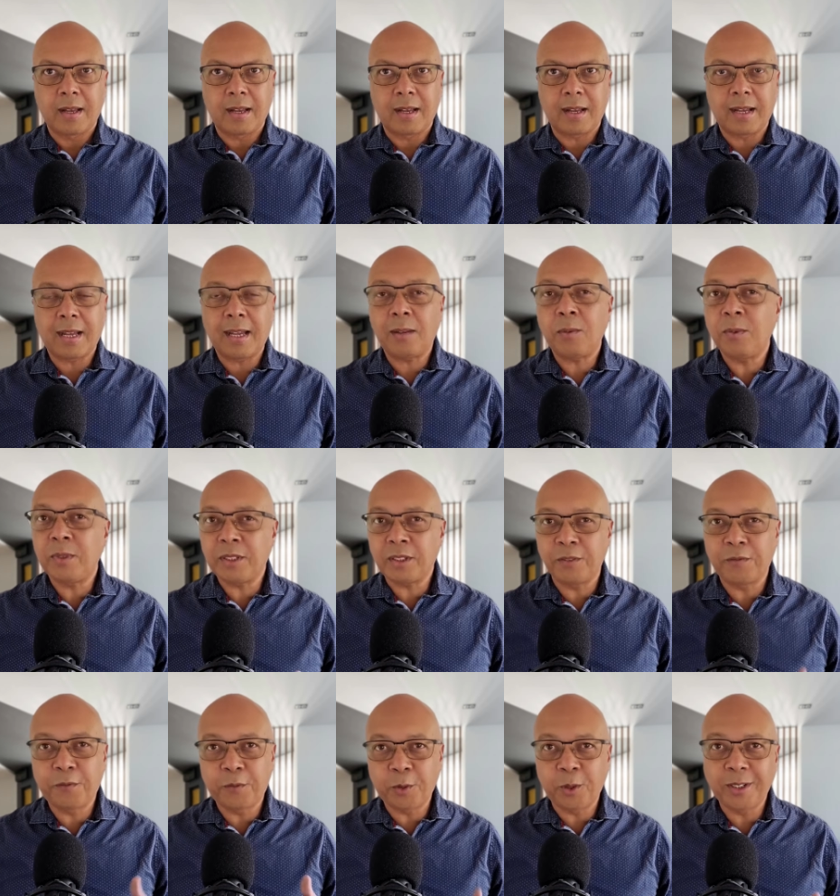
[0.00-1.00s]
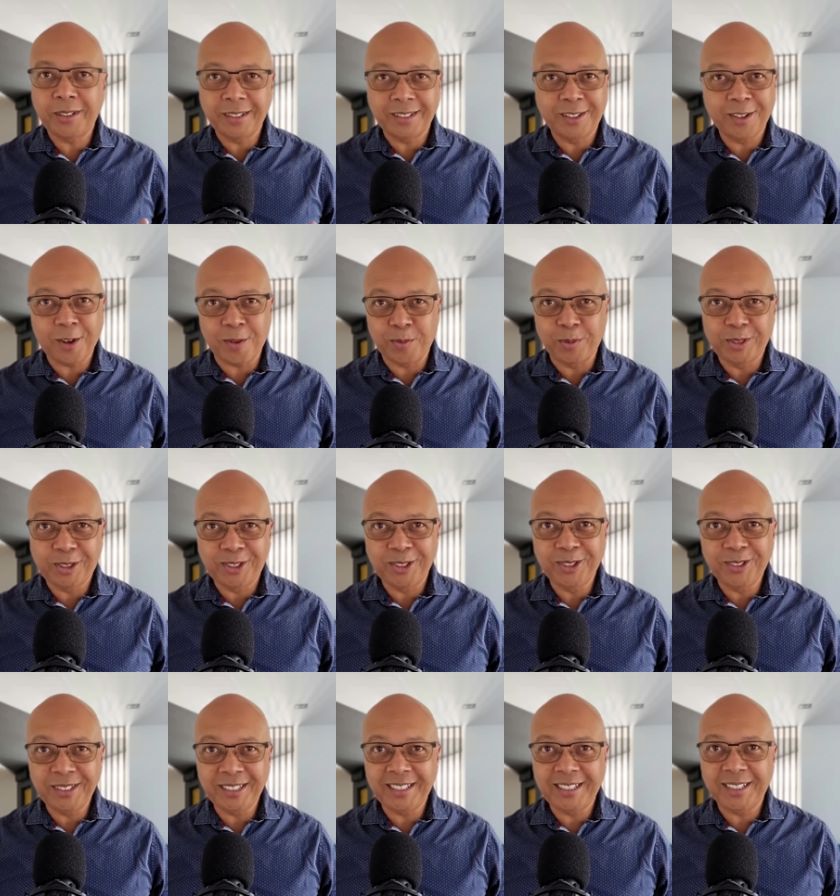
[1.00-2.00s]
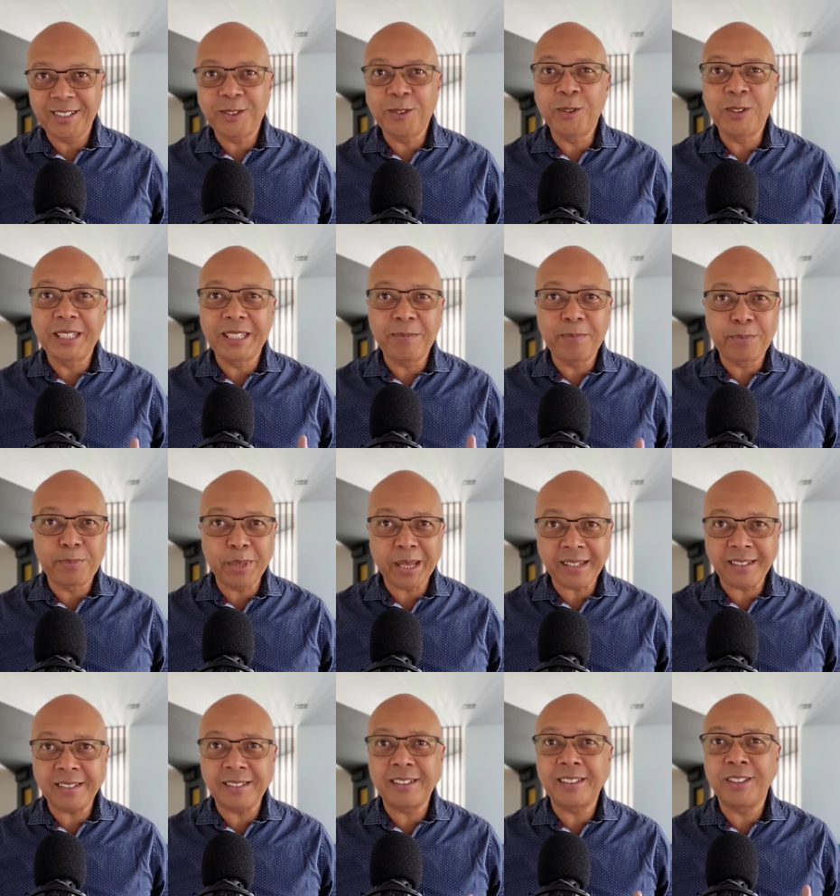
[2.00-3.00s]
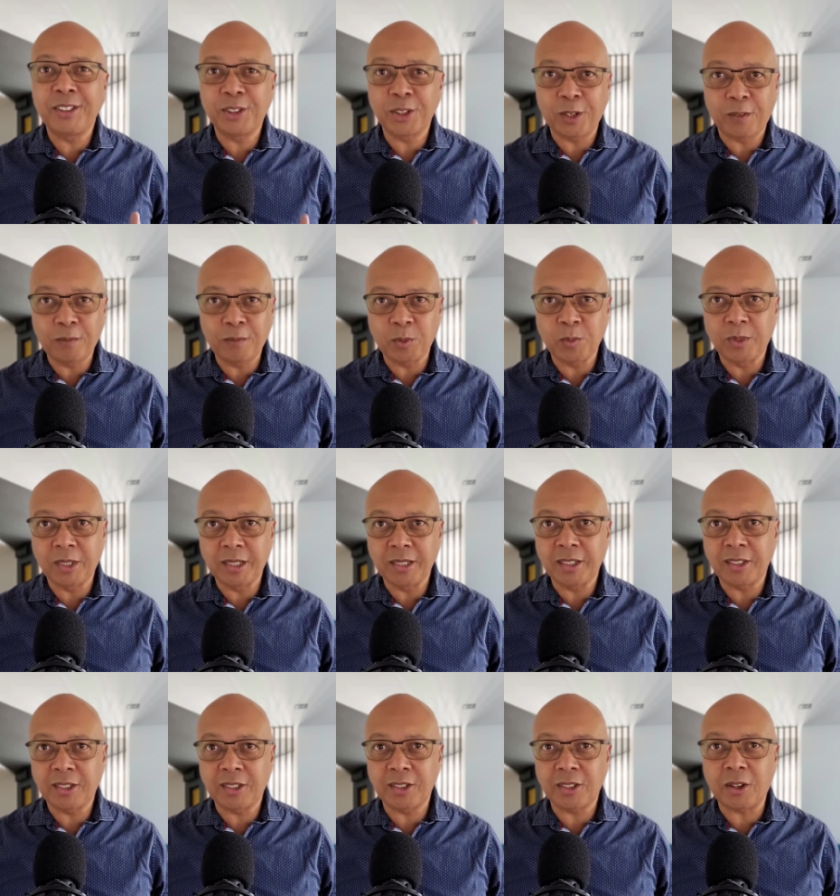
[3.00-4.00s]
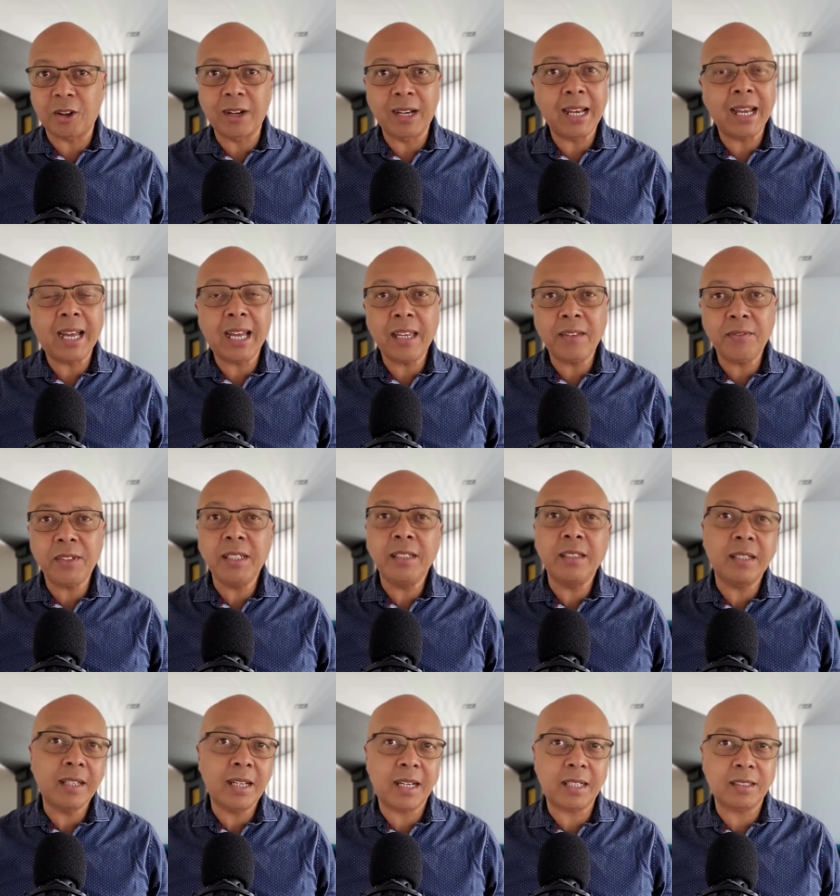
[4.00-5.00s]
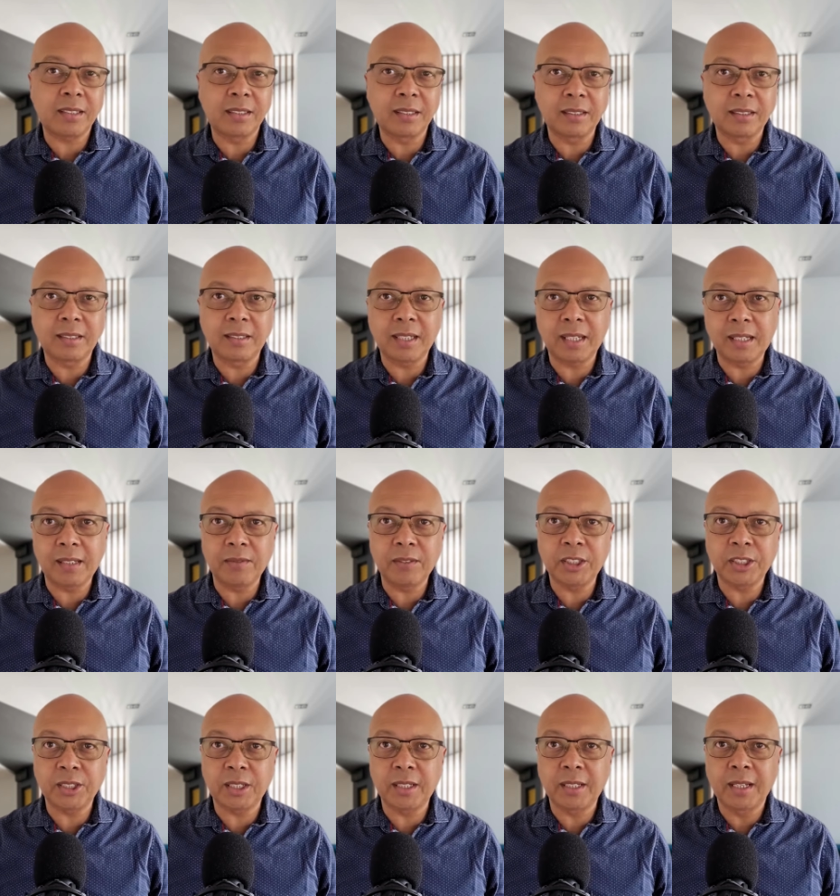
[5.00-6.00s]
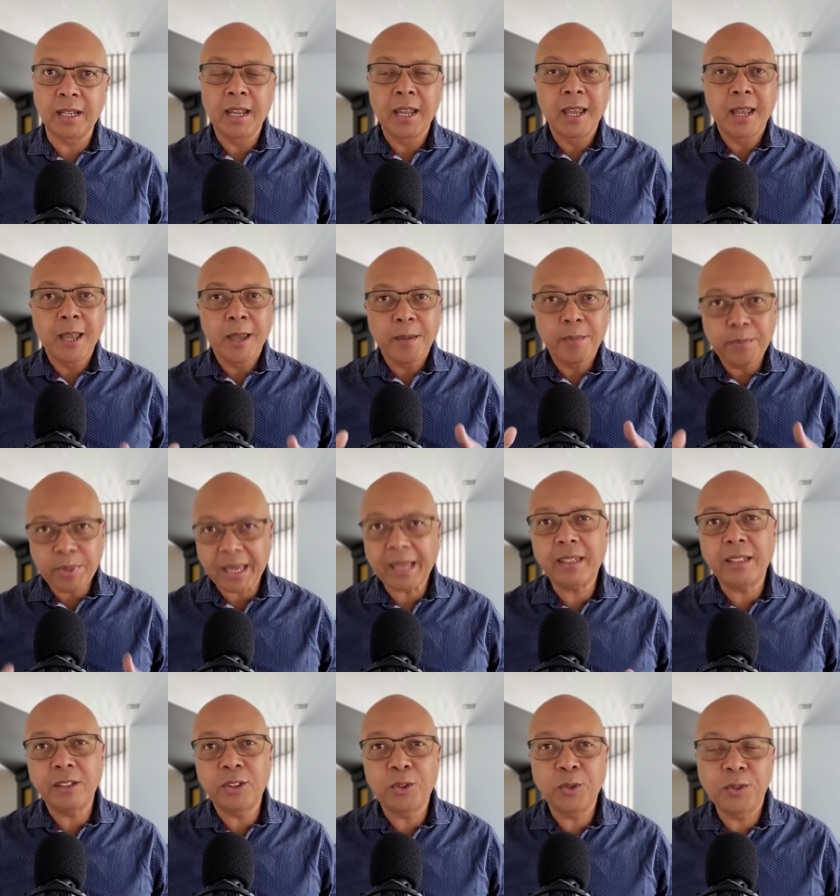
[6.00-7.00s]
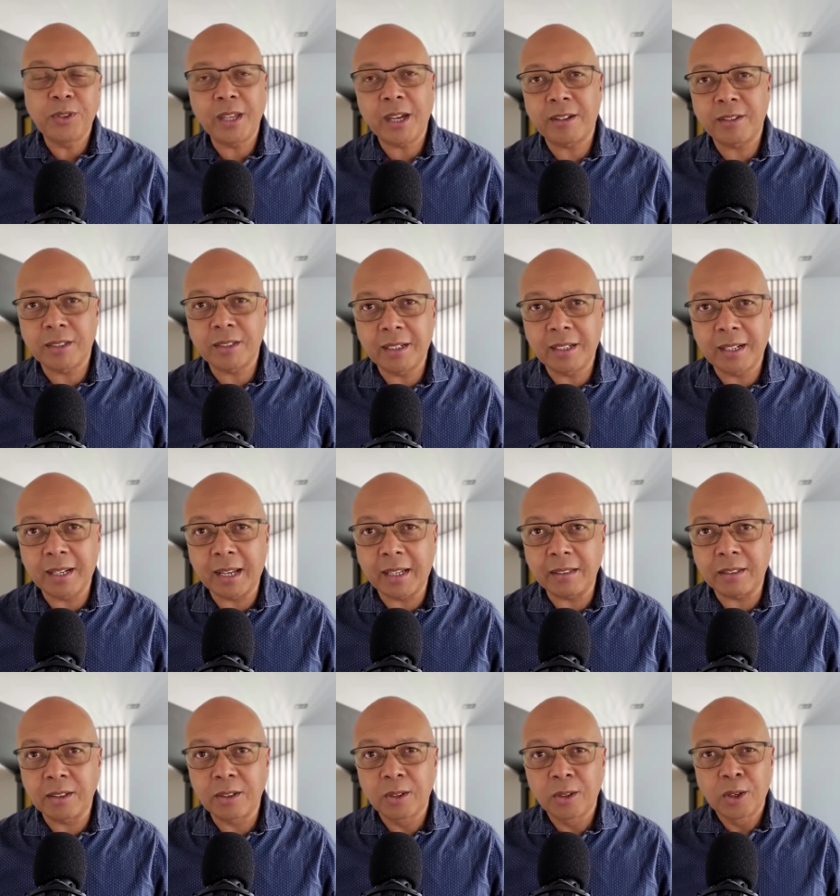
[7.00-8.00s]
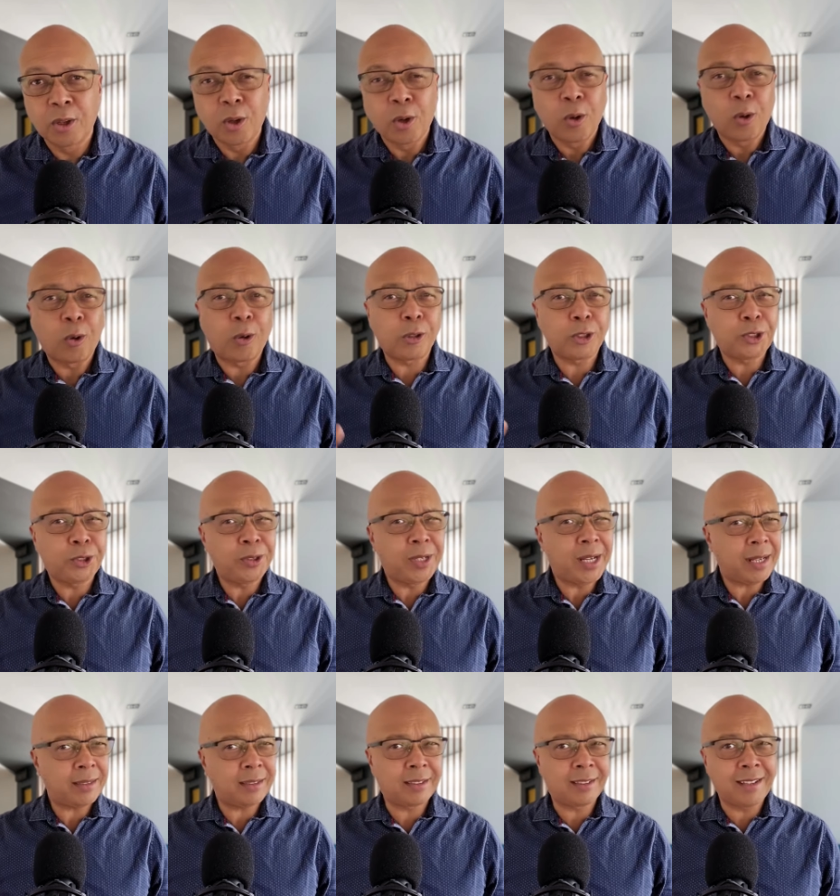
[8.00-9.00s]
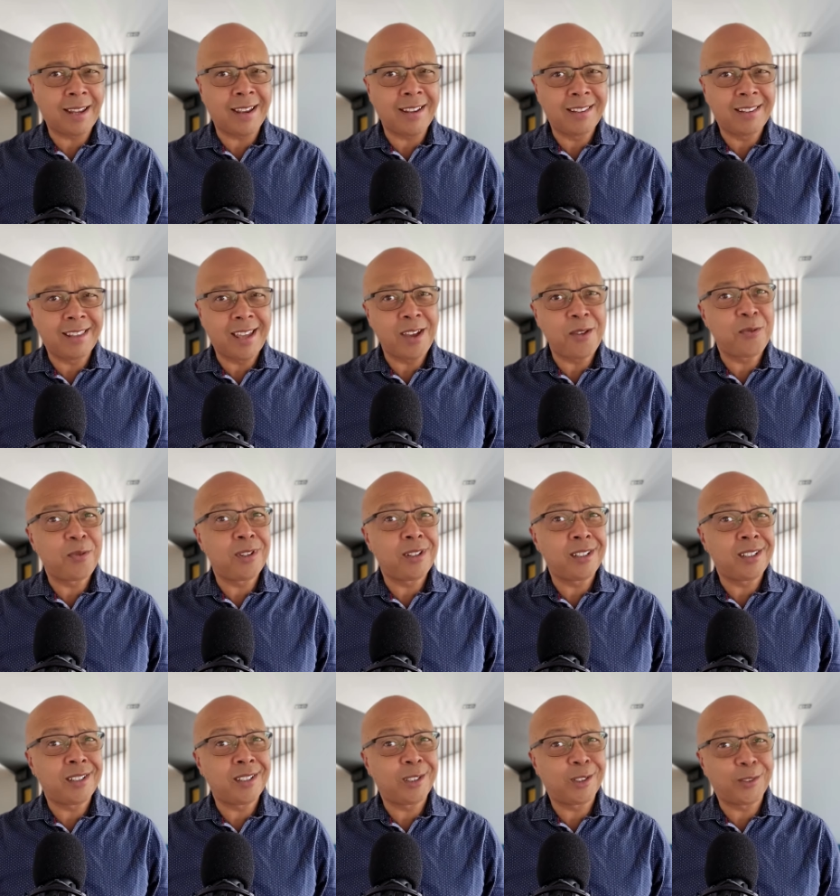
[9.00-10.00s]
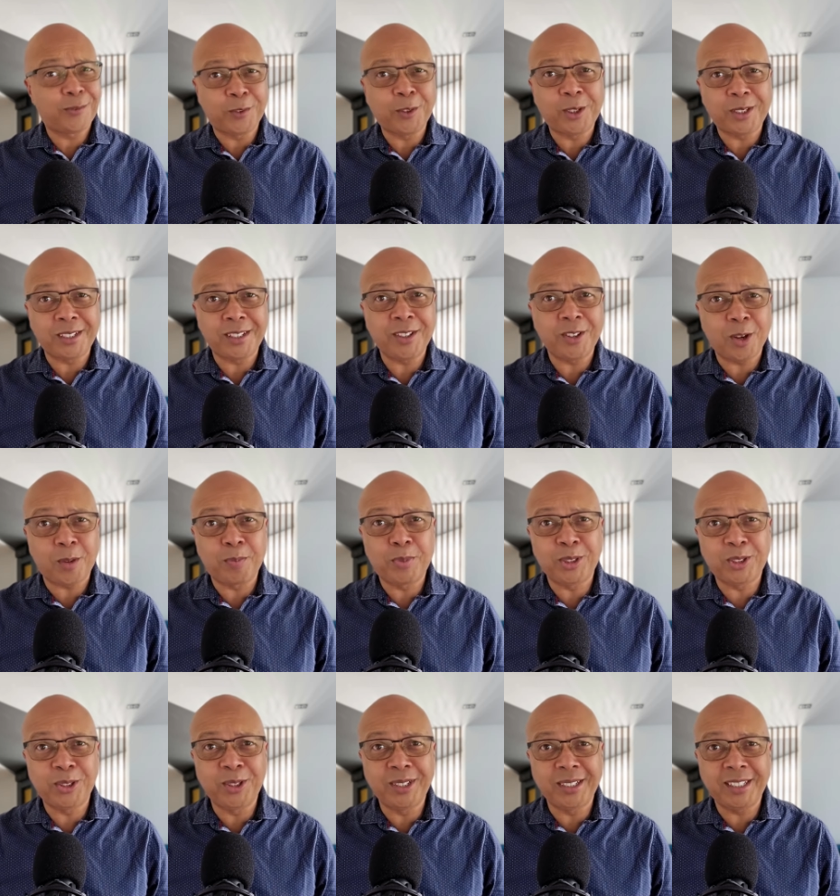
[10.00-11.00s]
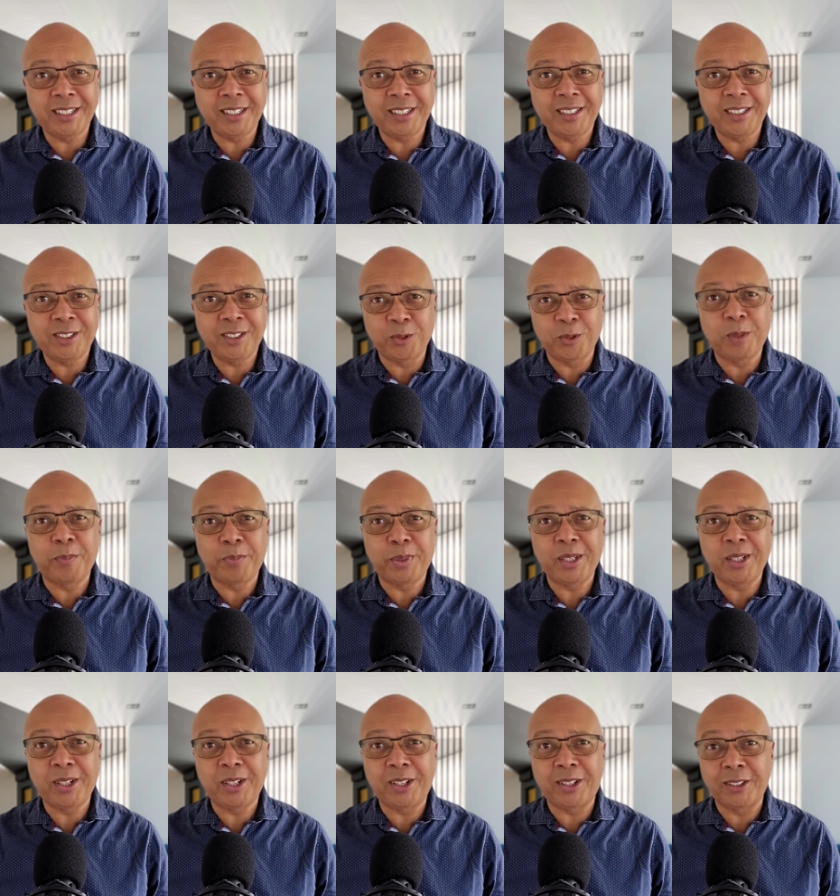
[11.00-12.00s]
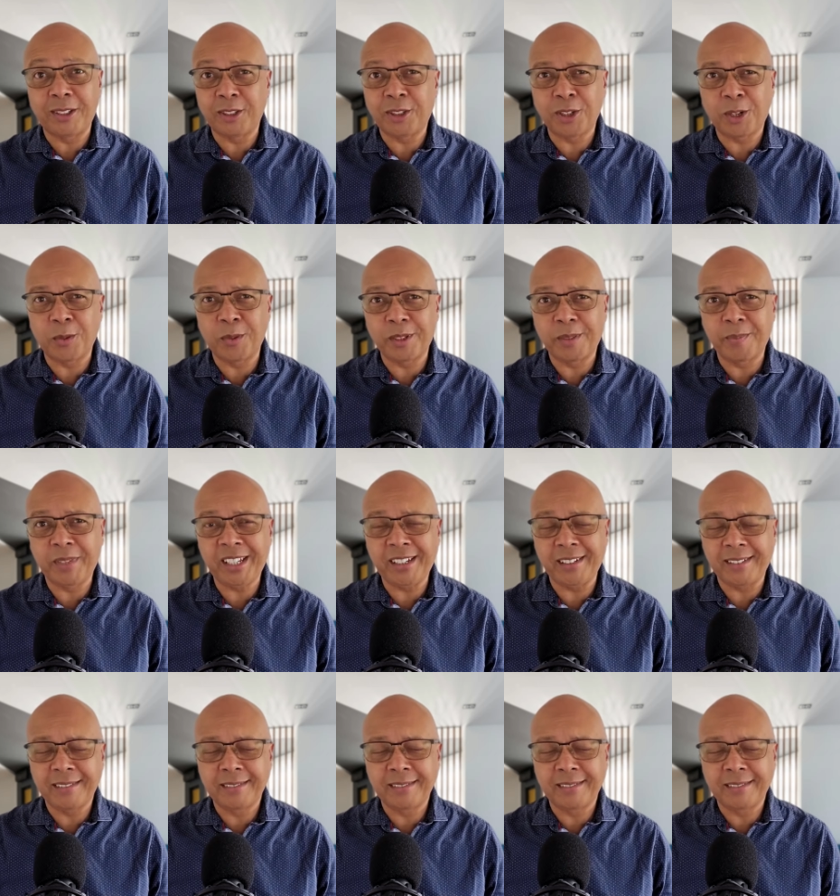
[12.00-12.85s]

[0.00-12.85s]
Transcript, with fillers: I was afforded the opportunity to debate Jehovah's Witnesses on live international television back in 2008. Or should I say, they were afforded the opportunity to appear on the show with me.